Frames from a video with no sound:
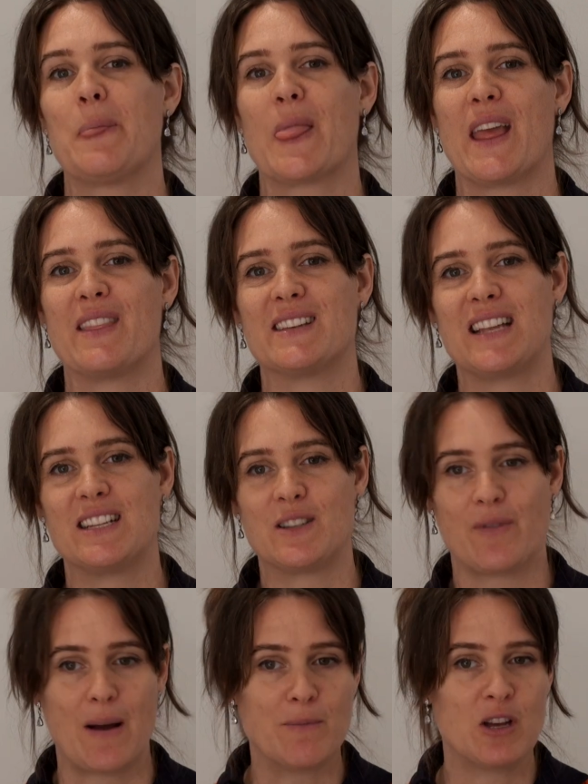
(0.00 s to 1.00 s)
in the sense
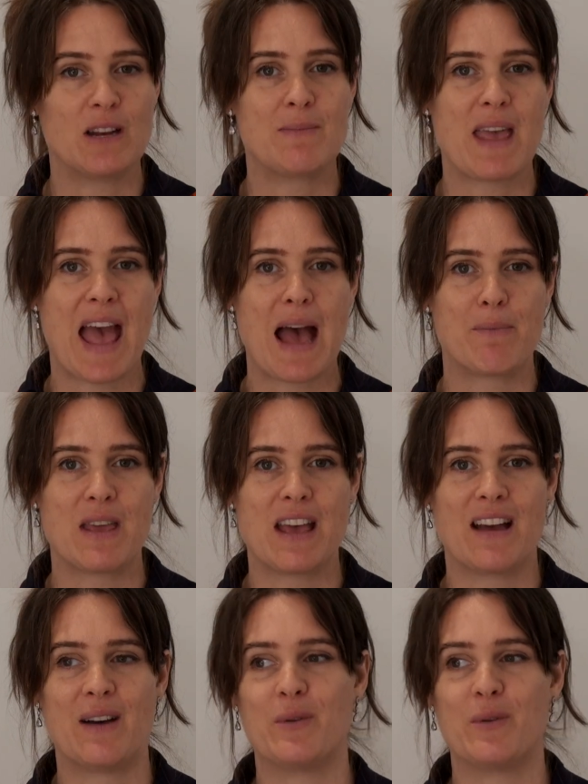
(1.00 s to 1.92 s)
of I'm going to be happier,